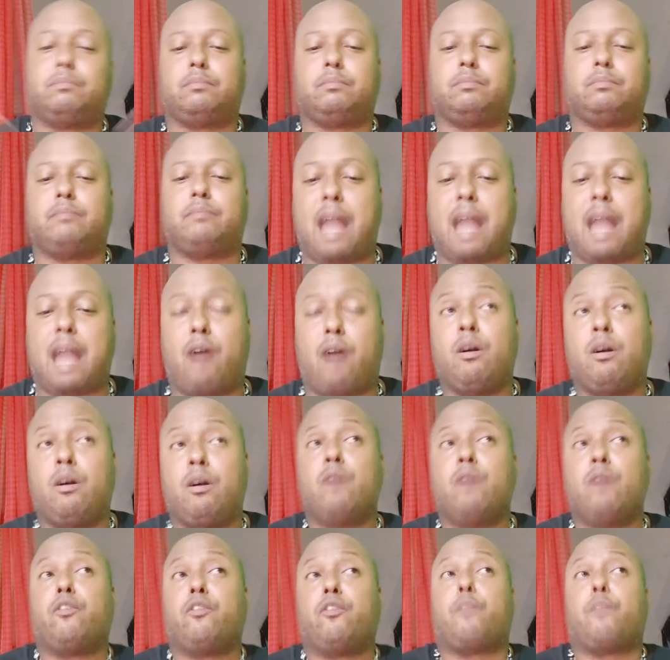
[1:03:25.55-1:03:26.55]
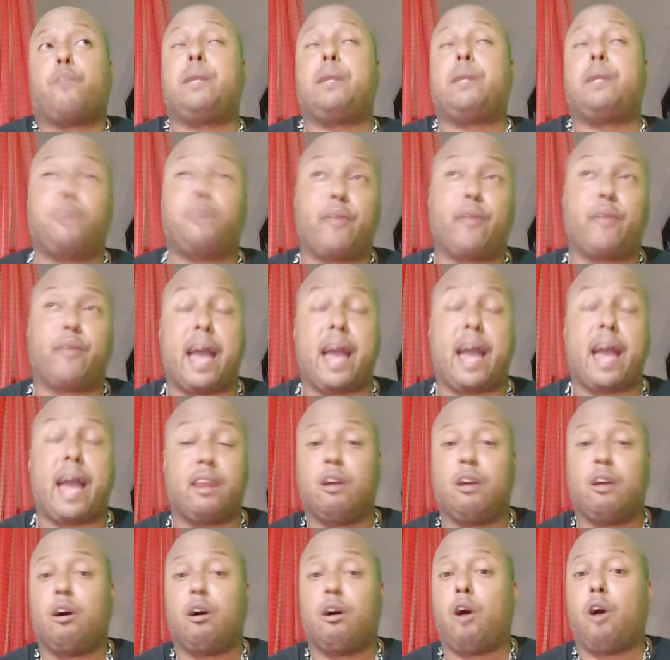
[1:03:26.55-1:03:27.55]
now, for the people that
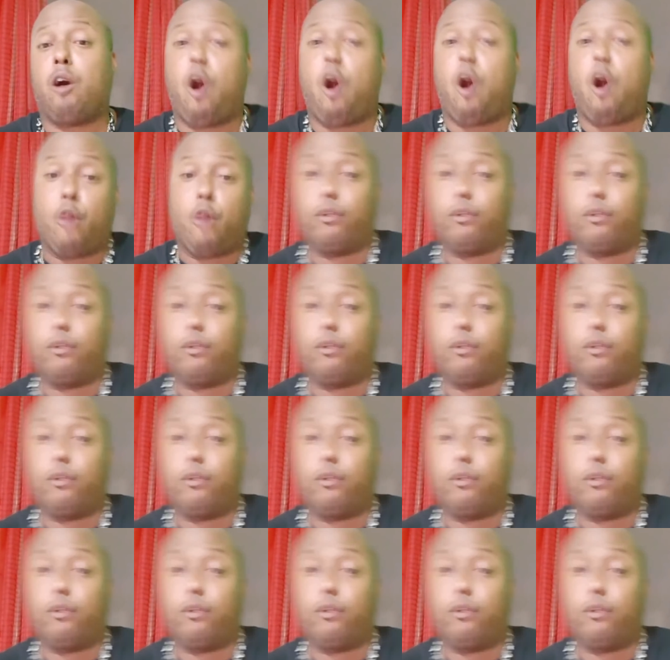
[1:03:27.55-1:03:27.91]
are on the